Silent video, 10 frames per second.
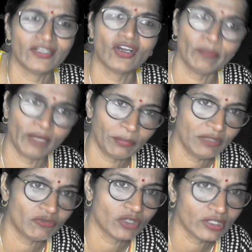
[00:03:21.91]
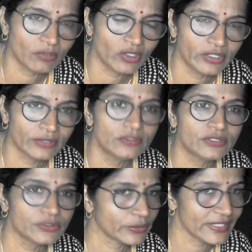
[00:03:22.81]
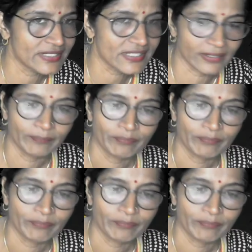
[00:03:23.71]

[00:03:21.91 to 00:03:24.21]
or maybe water molecules, you can say.